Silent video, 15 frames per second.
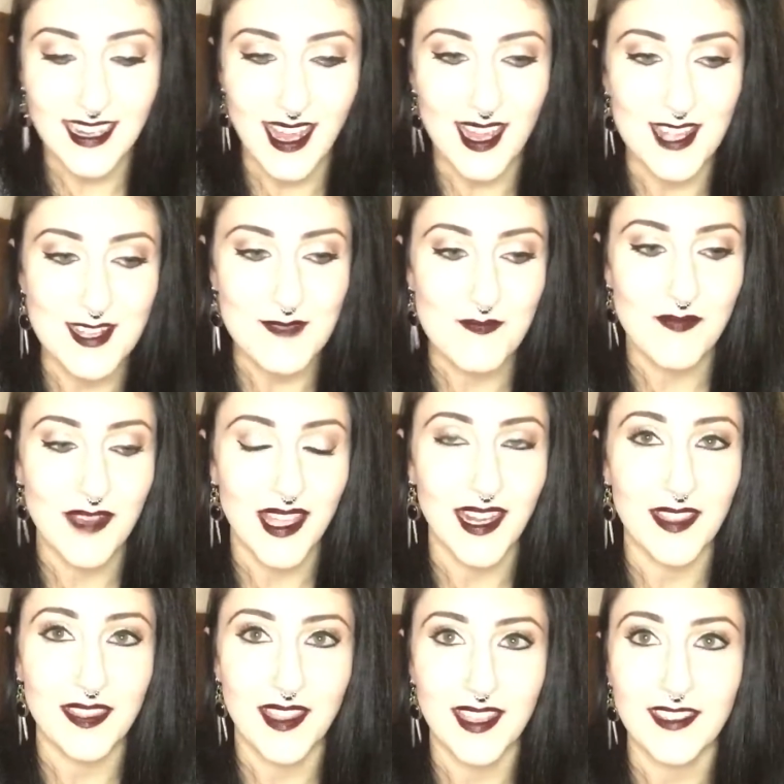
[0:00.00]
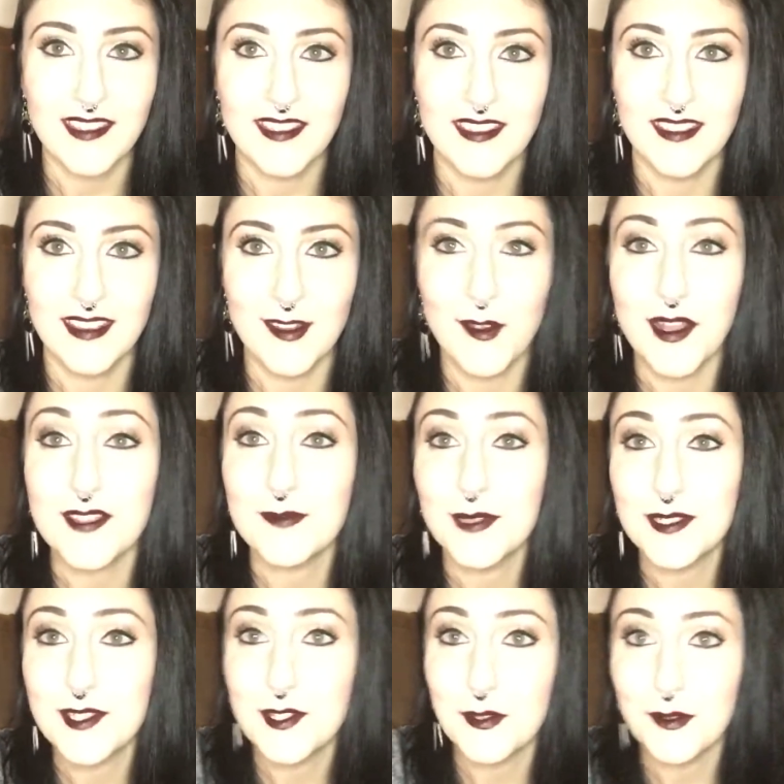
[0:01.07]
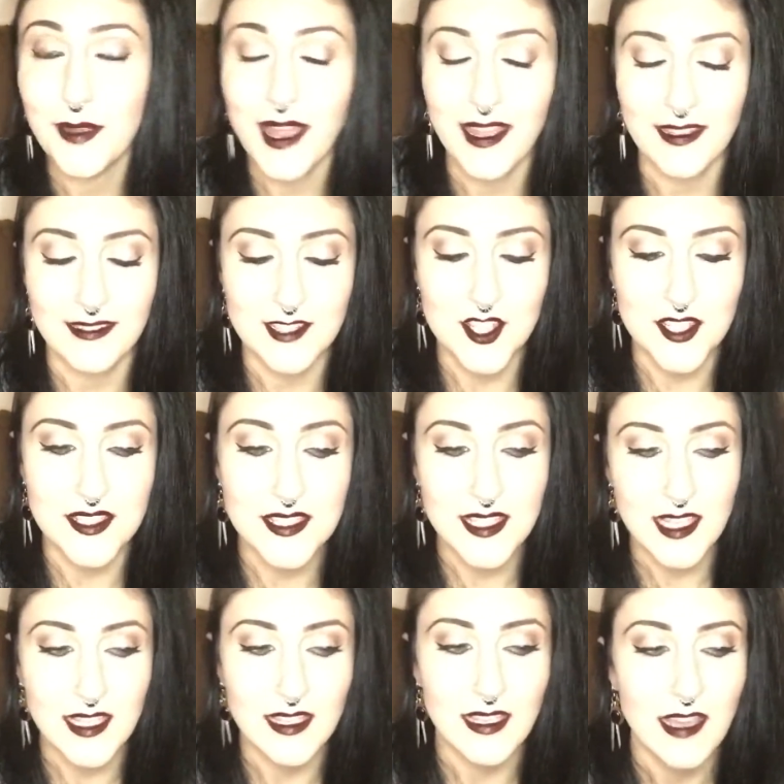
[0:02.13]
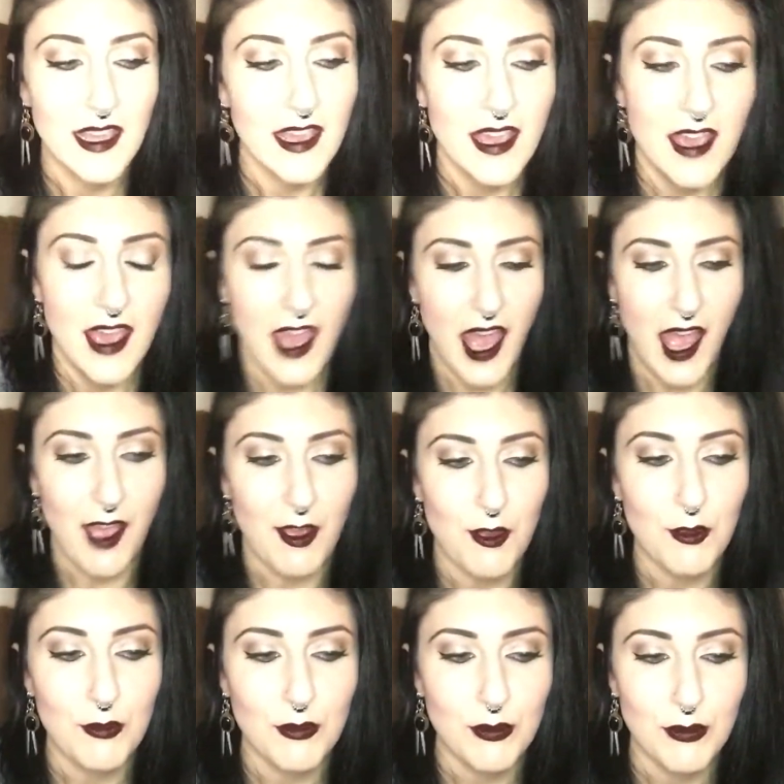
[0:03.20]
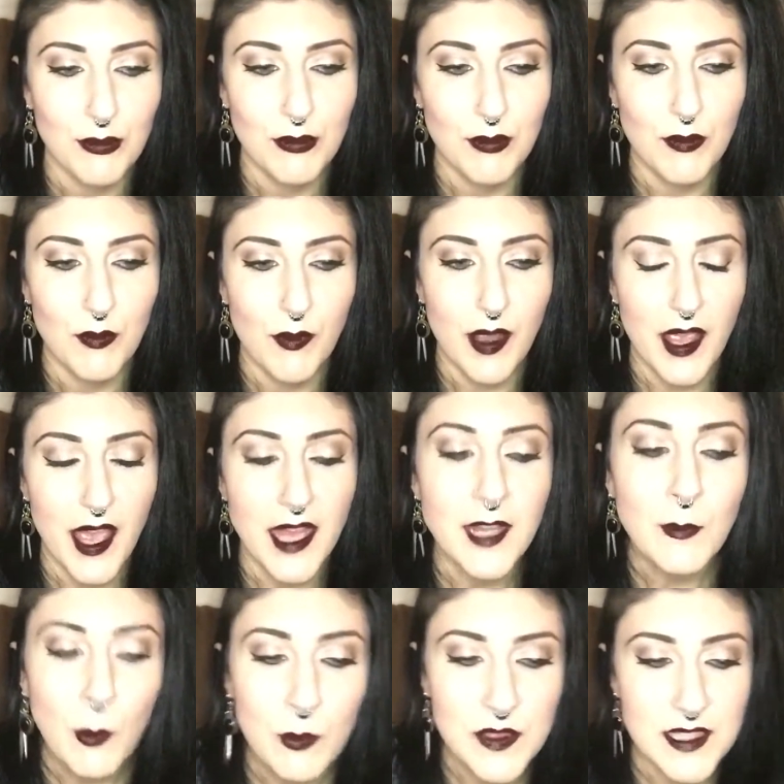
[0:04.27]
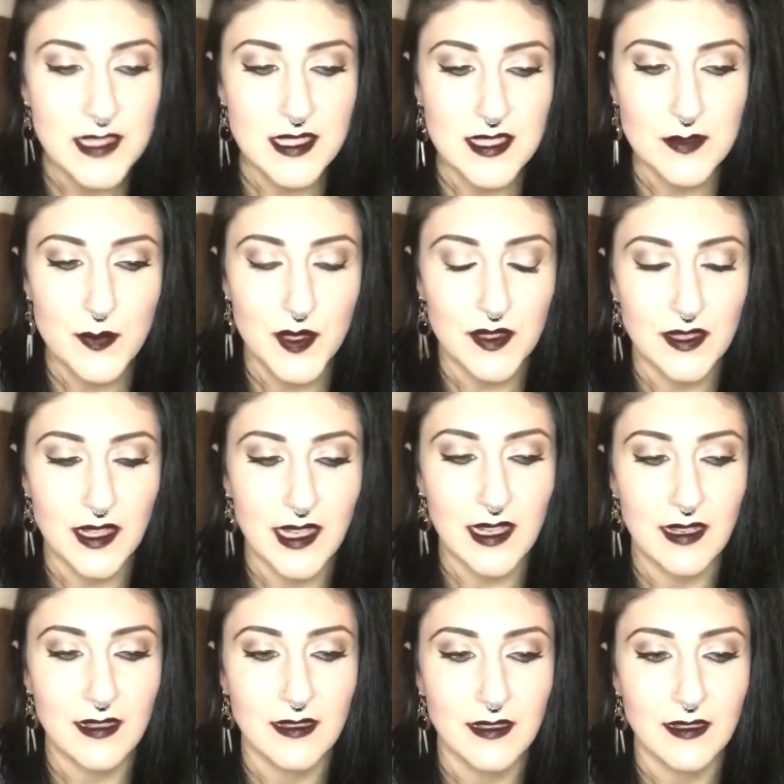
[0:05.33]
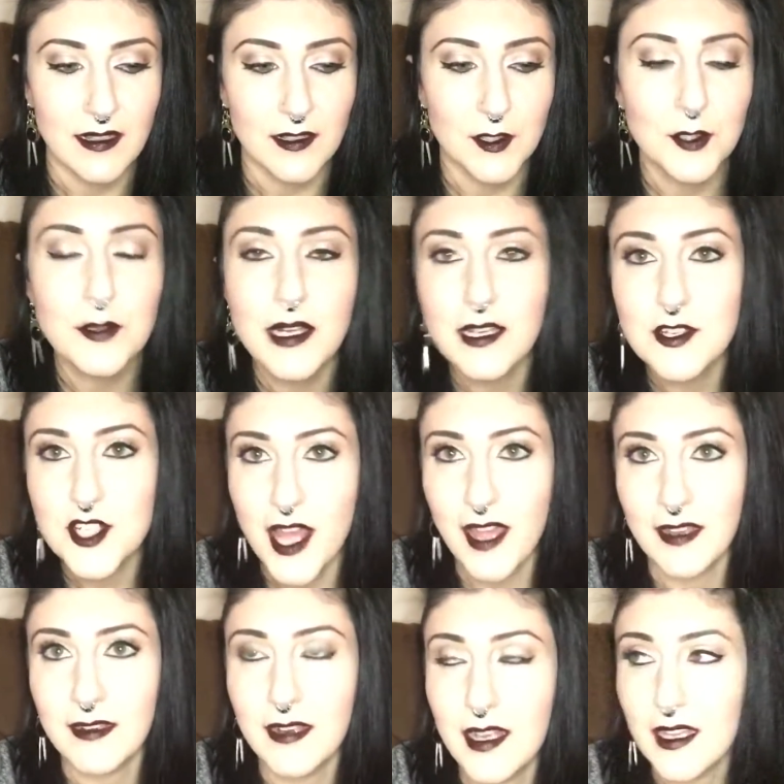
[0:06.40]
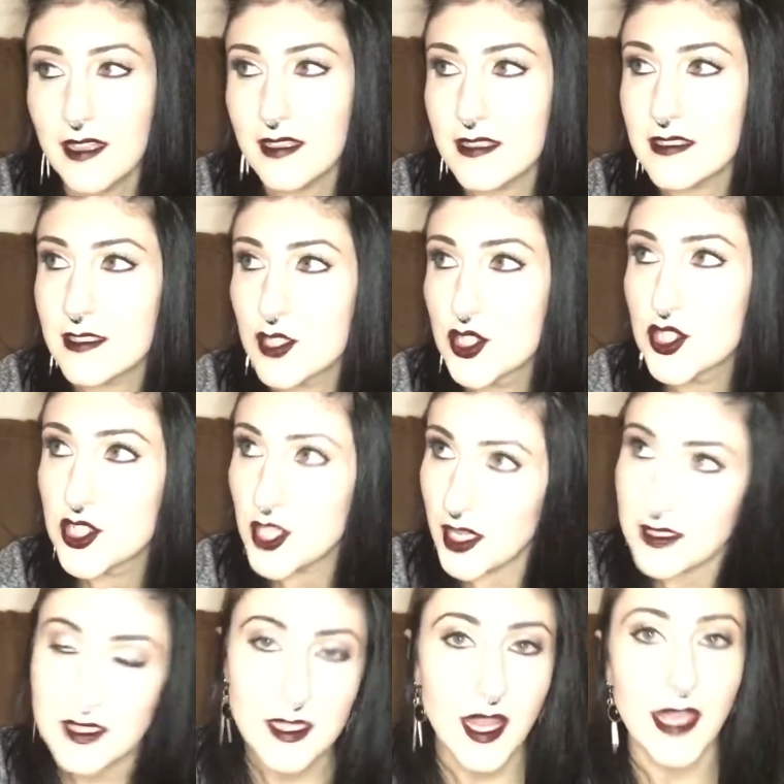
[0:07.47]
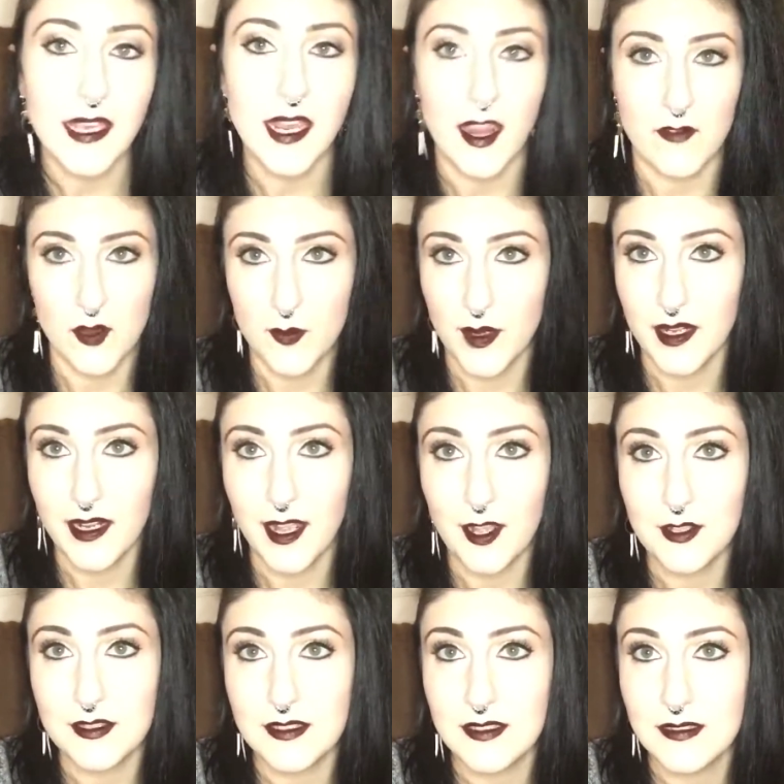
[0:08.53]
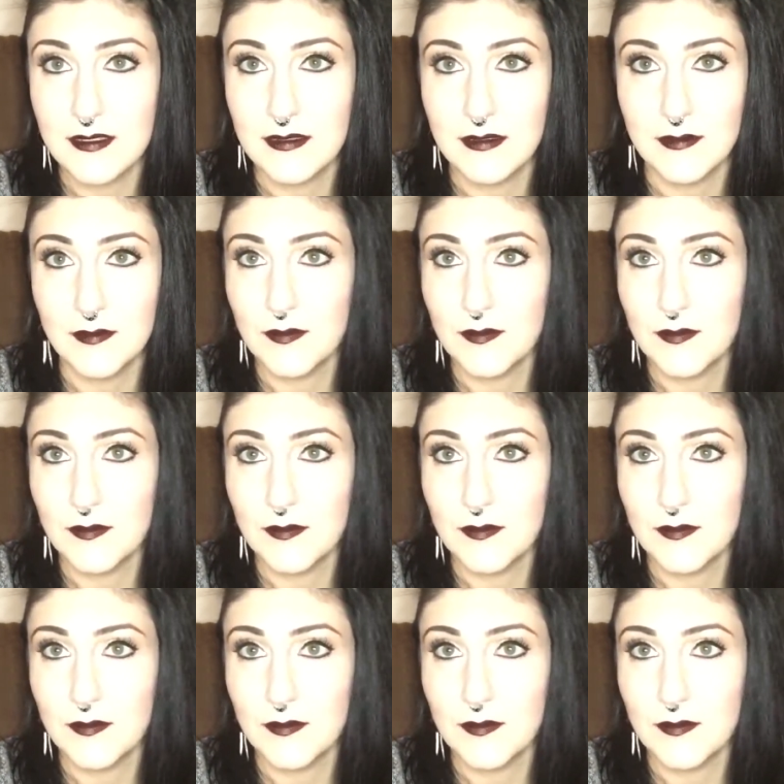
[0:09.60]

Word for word: um, and I think you guys will too. And just see how anyone with a disability, including Jen, is just like everybody else,